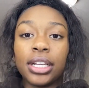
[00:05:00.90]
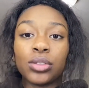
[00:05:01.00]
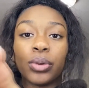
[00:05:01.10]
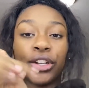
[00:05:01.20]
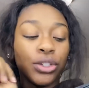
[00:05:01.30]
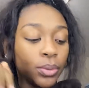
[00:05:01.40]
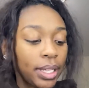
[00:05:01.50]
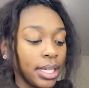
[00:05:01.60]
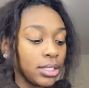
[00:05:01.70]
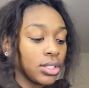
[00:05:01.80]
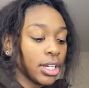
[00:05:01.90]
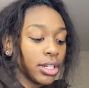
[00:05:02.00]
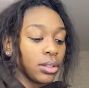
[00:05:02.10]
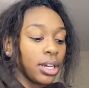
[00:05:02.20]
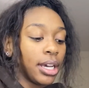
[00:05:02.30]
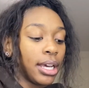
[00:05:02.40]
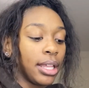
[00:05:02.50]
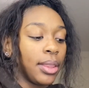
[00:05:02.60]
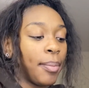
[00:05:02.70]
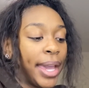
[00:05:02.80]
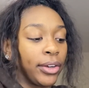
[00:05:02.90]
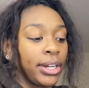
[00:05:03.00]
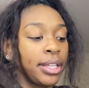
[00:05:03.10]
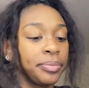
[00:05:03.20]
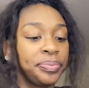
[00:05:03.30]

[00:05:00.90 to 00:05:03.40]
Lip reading: is where you would insert the battery.